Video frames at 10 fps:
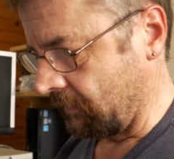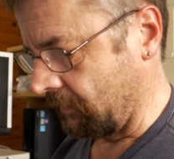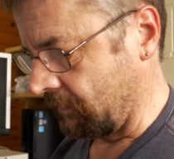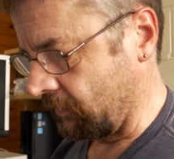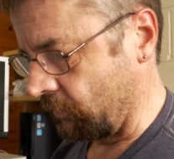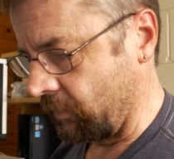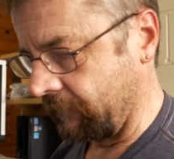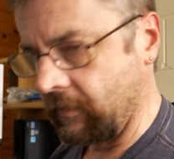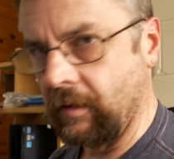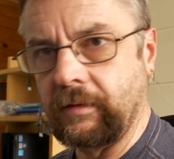So
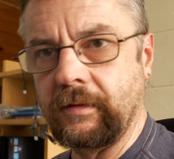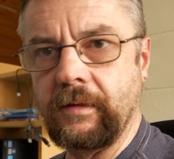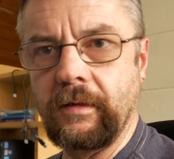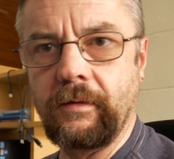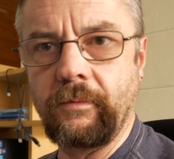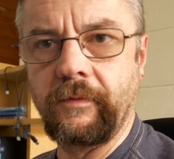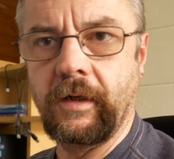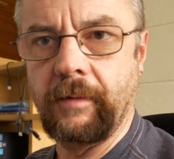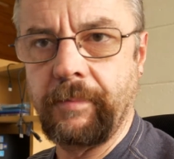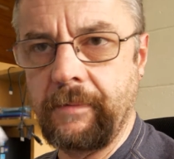we've got
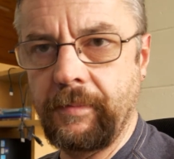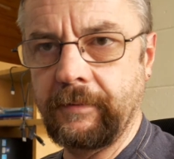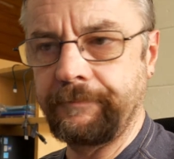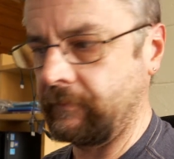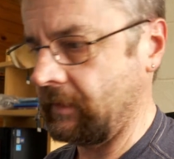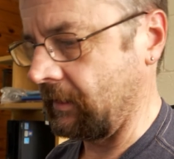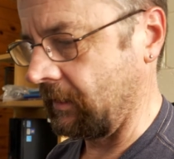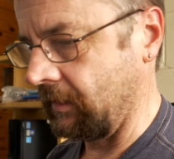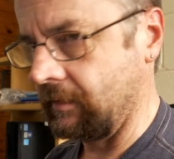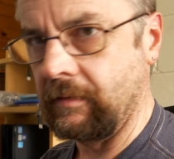our paper
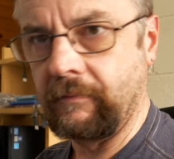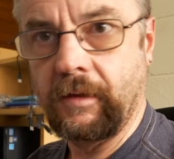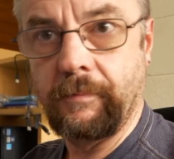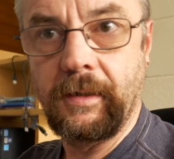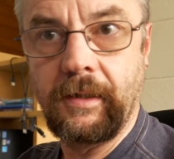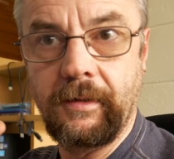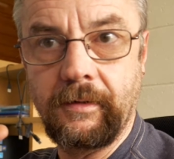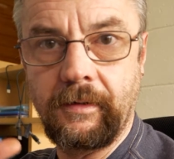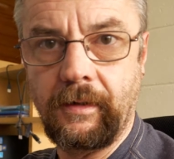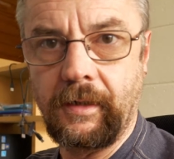and I've got a
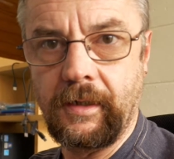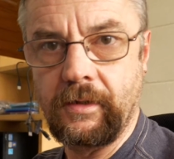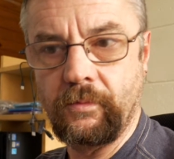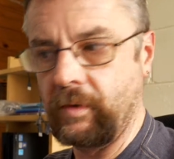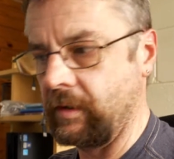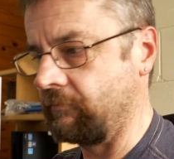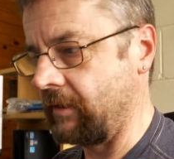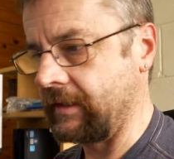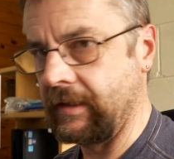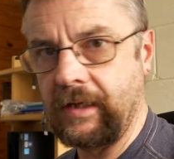pen, and we're
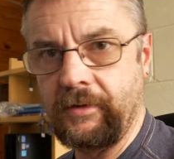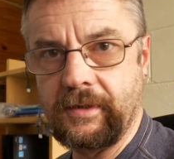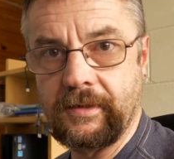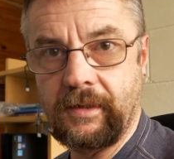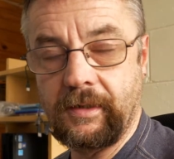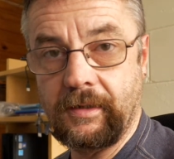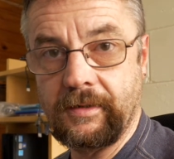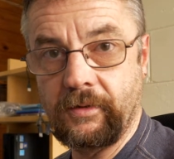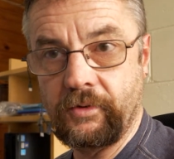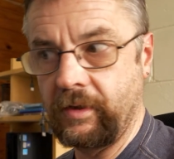ready now to start our
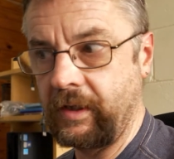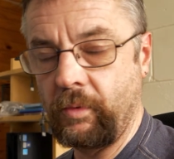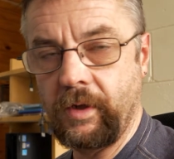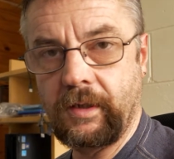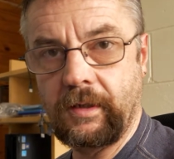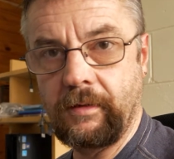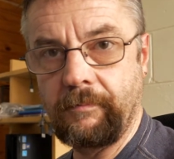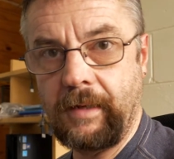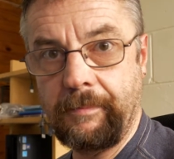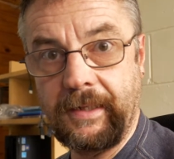social network
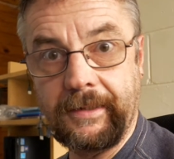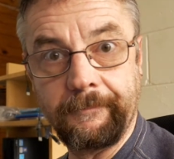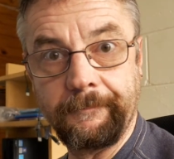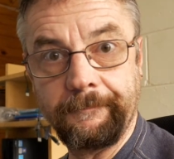mapping.